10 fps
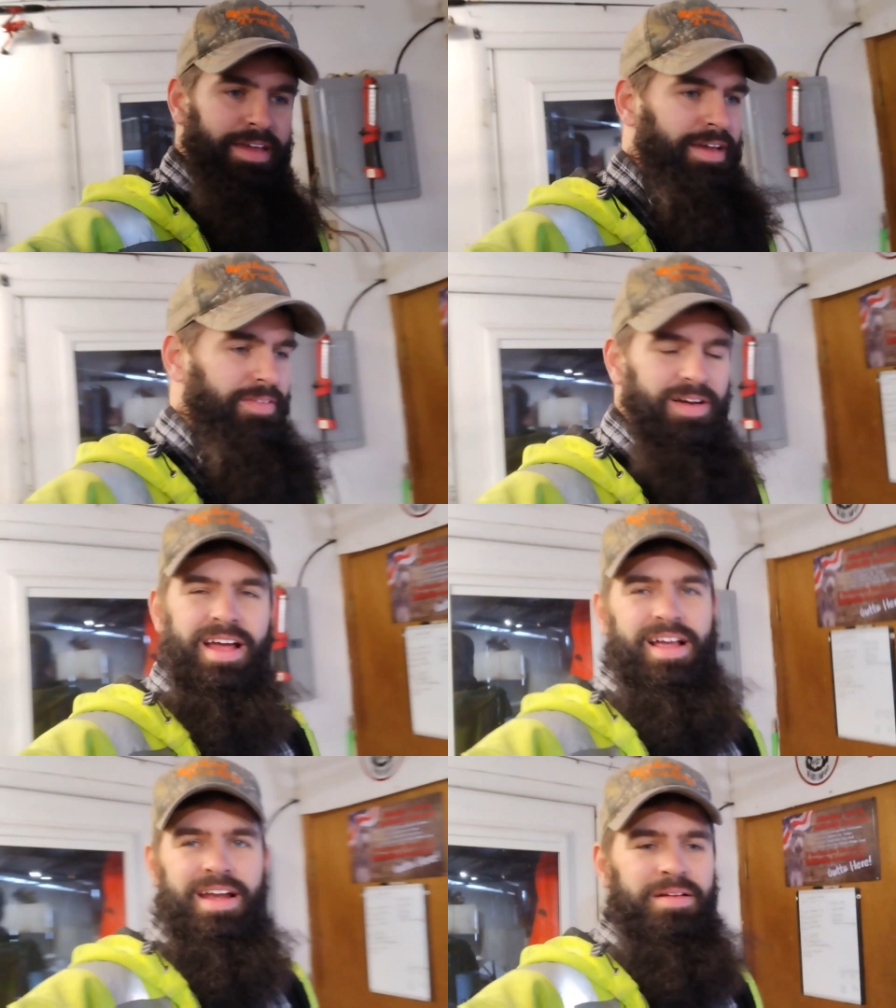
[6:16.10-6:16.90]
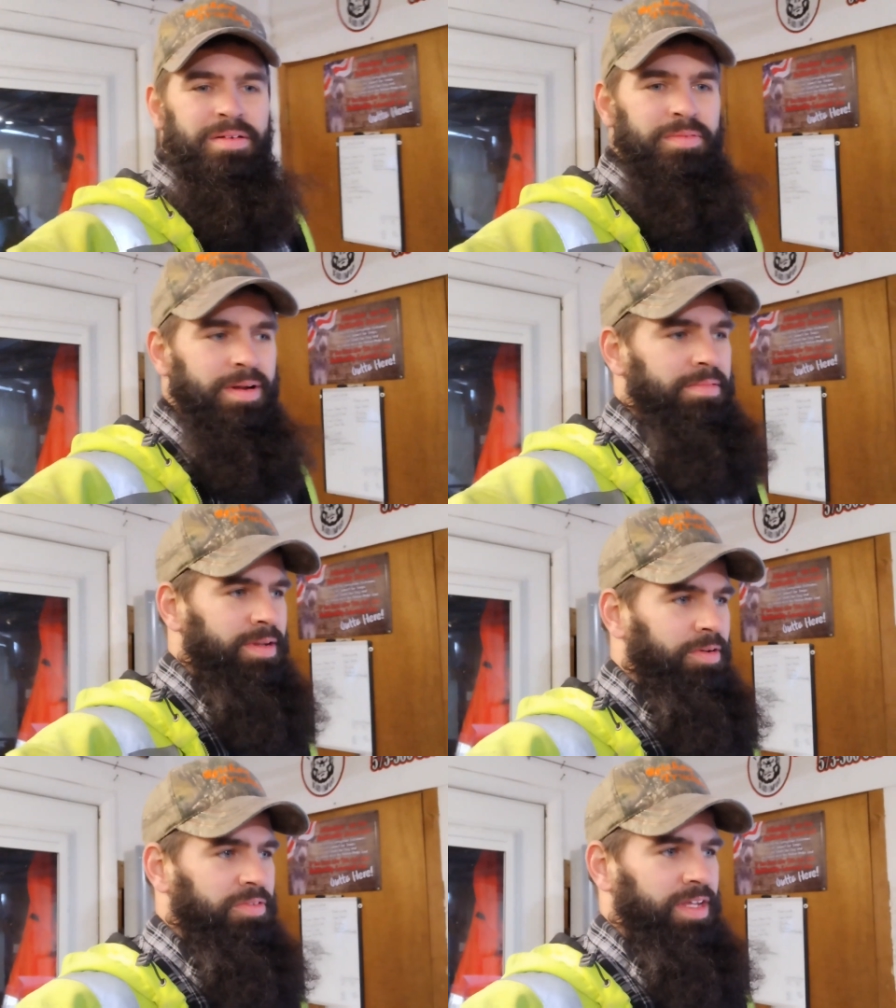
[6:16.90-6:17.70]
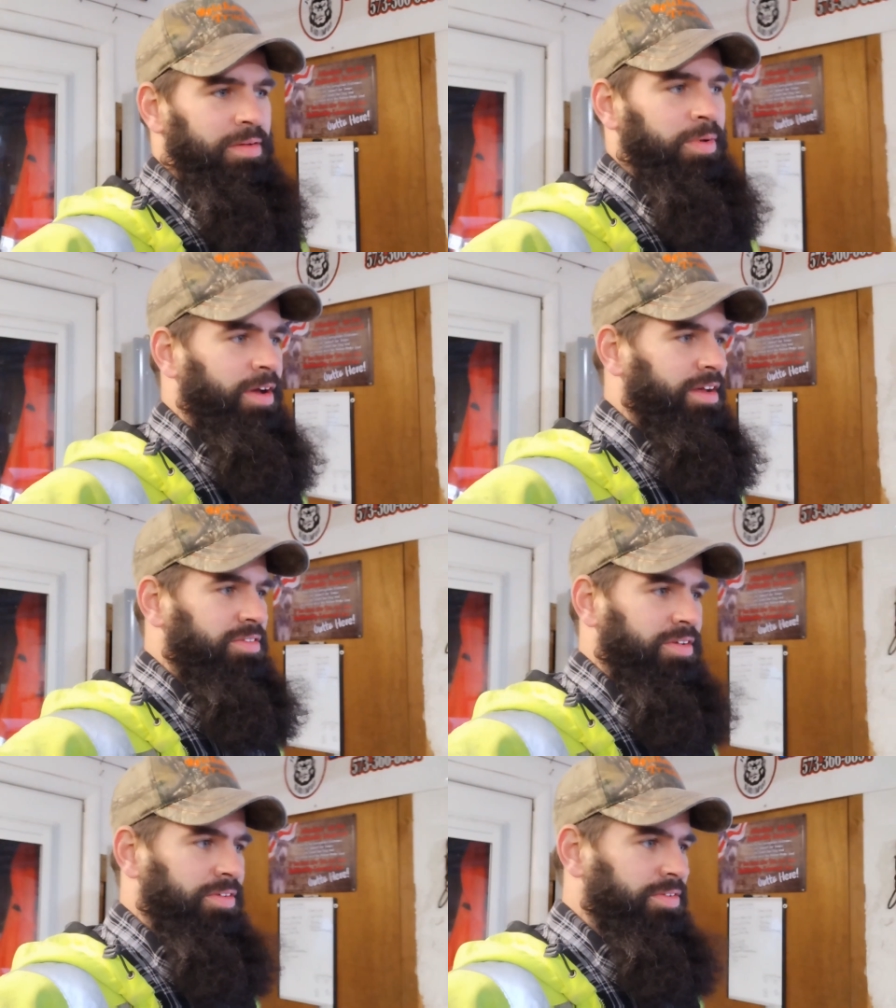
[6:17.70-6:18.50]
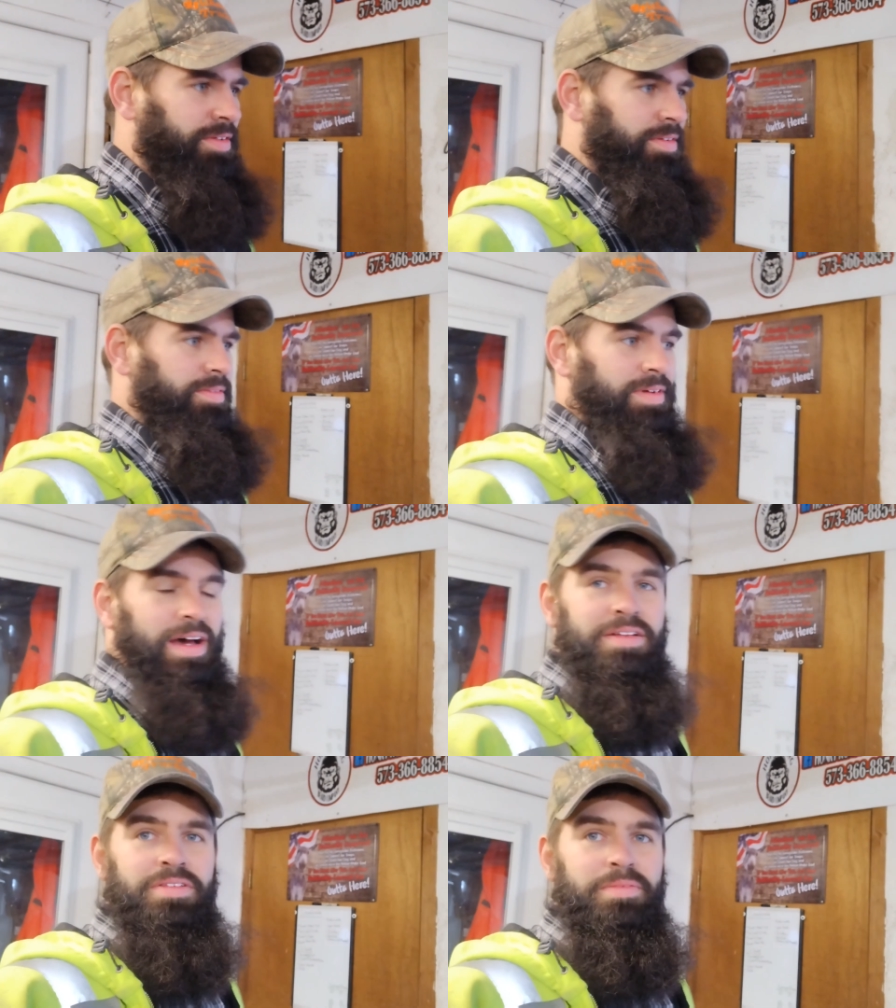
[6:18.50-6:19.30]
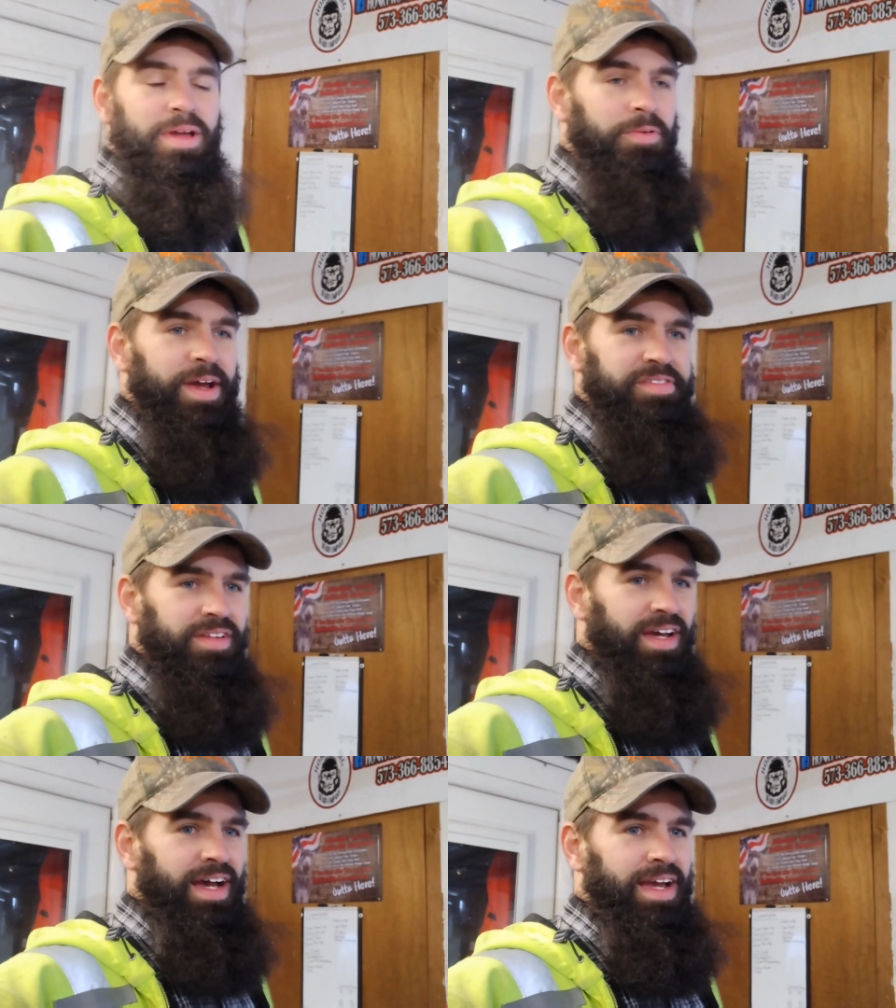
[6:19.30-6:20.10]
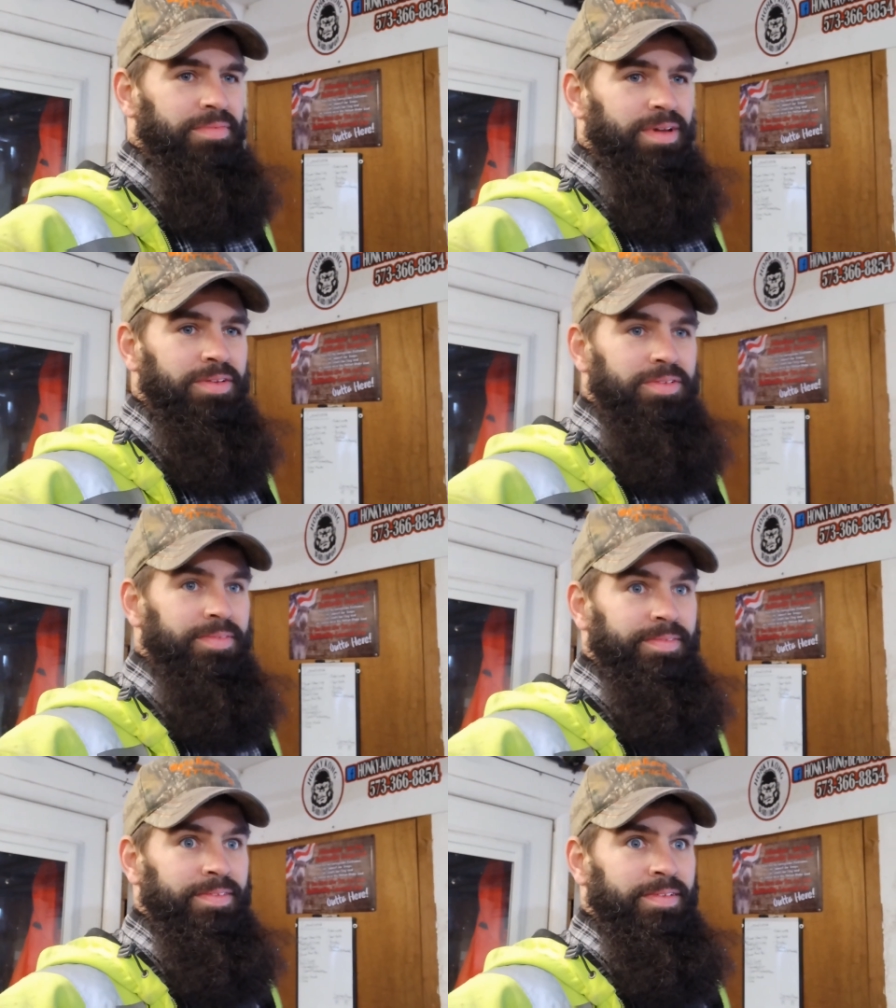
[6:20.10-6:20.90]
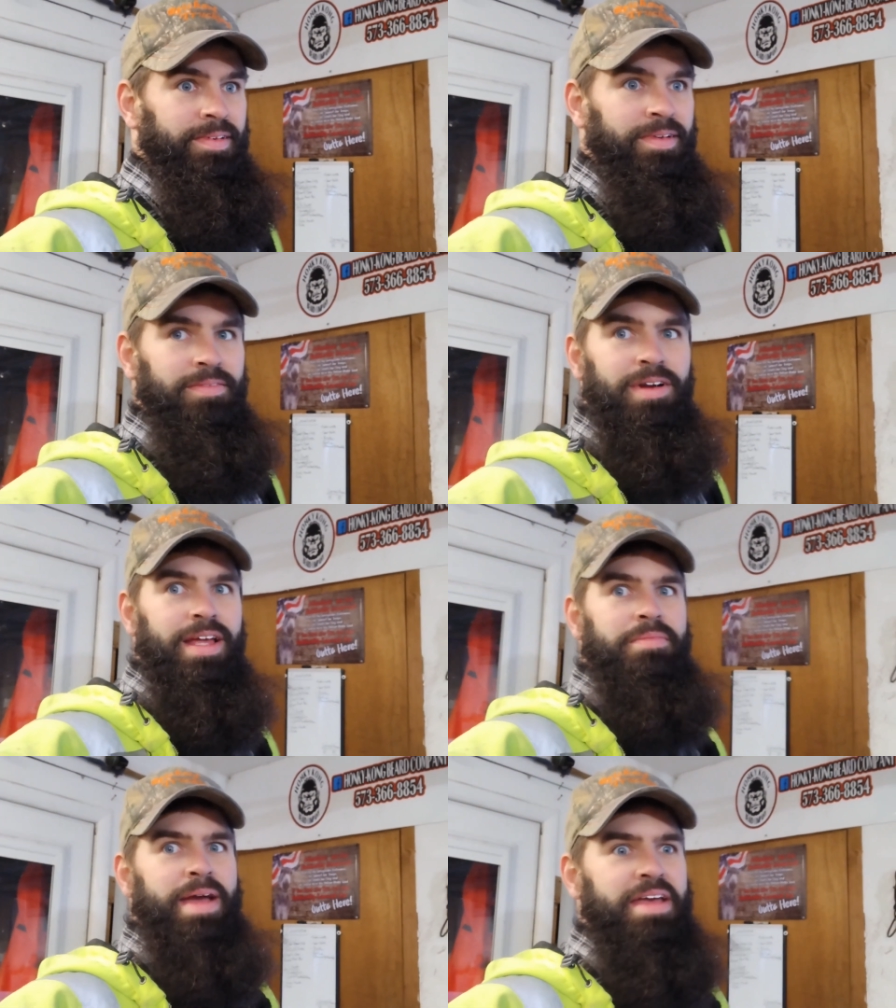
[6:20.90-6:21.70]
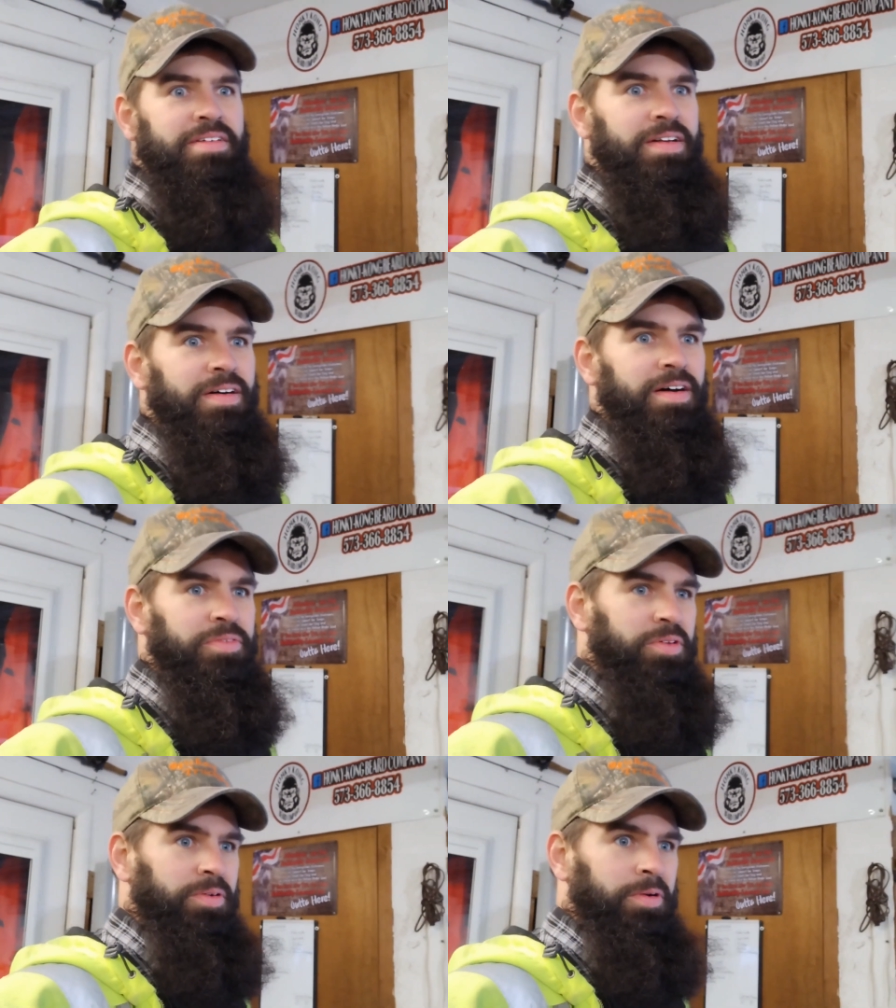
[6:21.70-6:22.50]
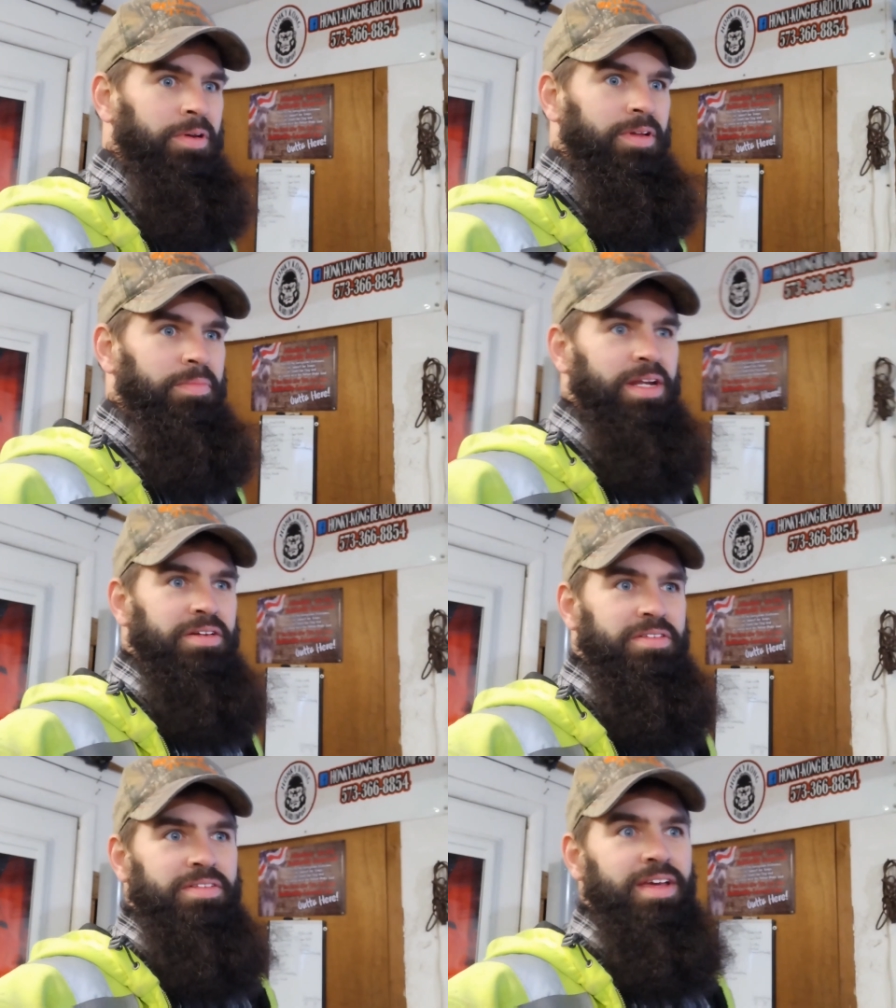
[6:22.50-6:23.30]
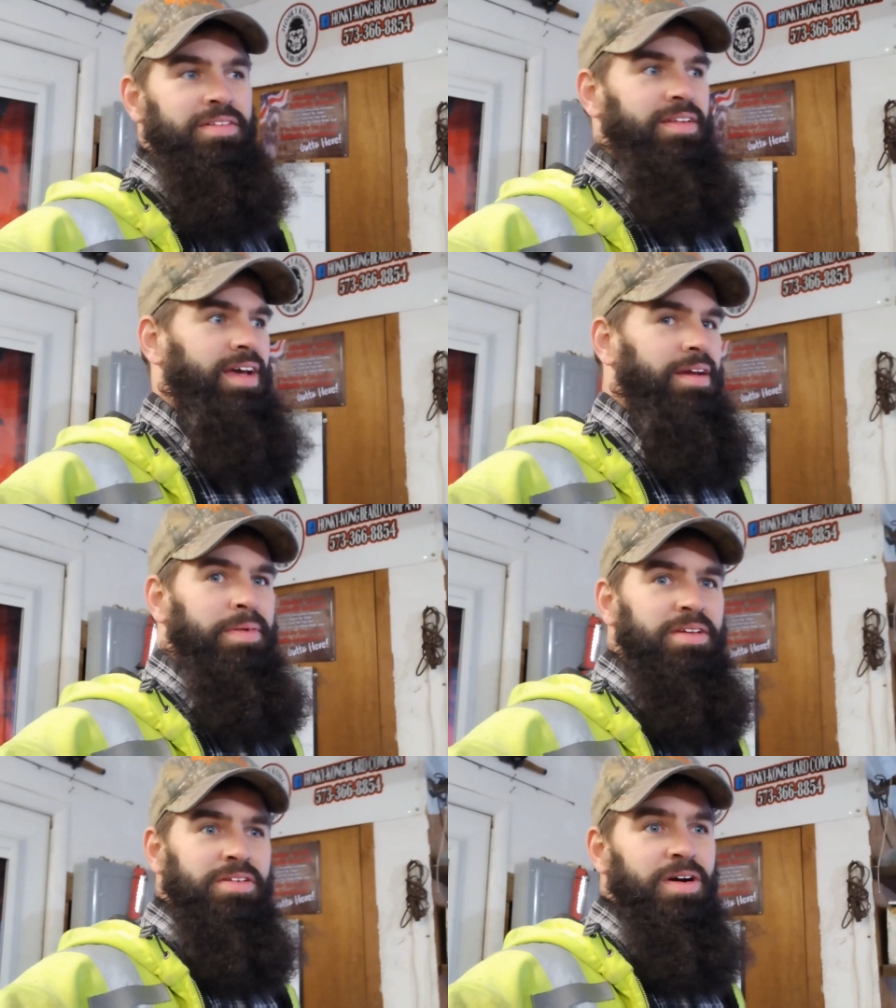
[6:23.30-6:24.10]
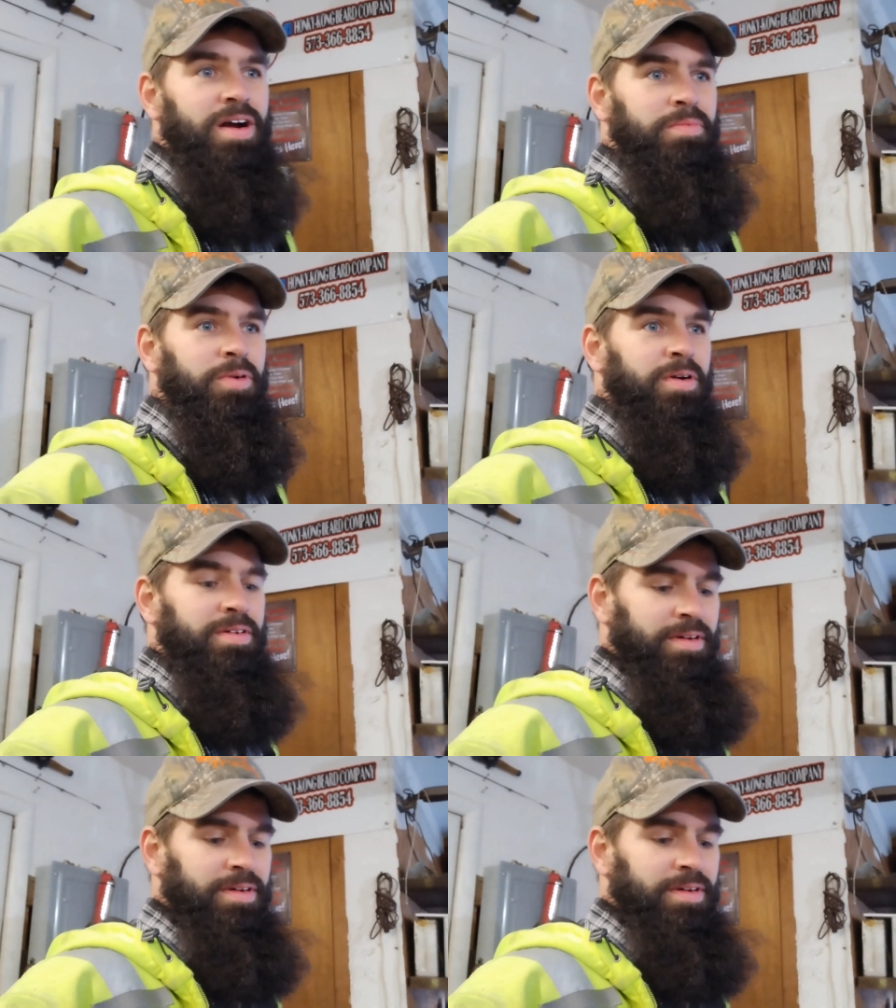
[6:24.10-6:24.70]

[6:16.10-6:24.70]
we're not going to rivet those into place, because honestly it'd be a waste of time, because we'd have to mask it off. So it'd be just as easy to take a piece of cardboard,